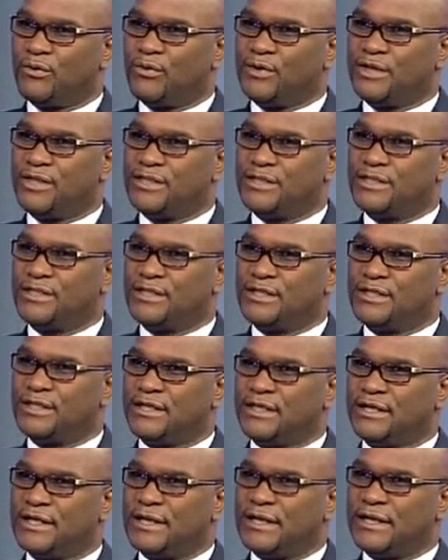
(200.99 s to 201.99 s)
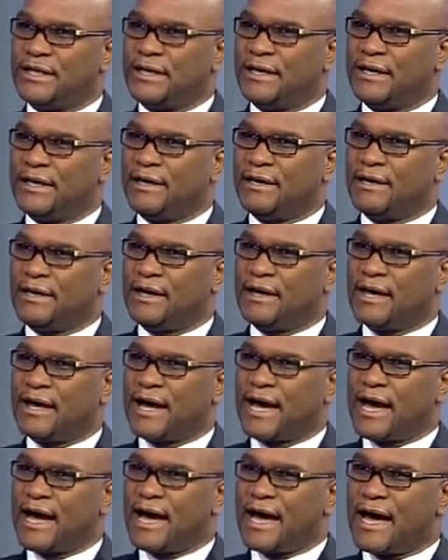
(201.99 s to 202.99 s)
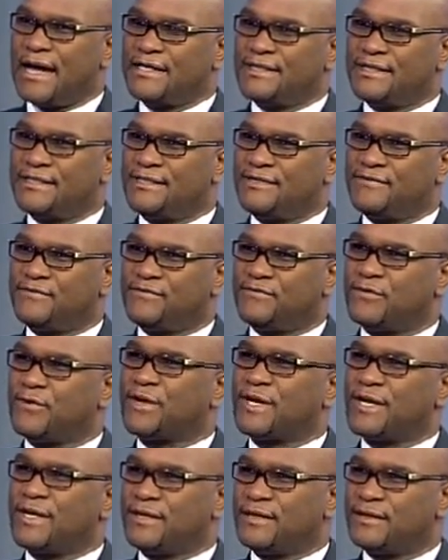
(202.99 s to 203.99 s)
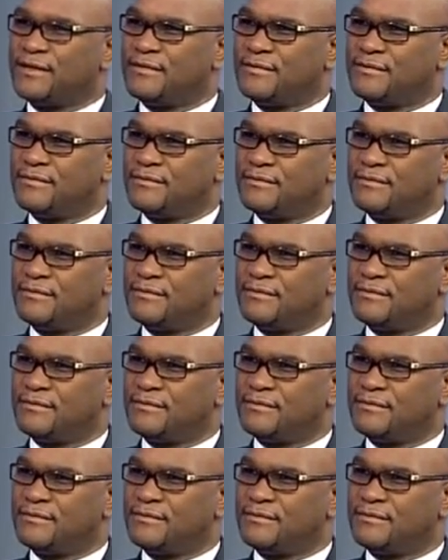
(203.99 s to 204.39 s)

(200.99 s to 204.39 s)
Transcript: which uh, are anti foreign,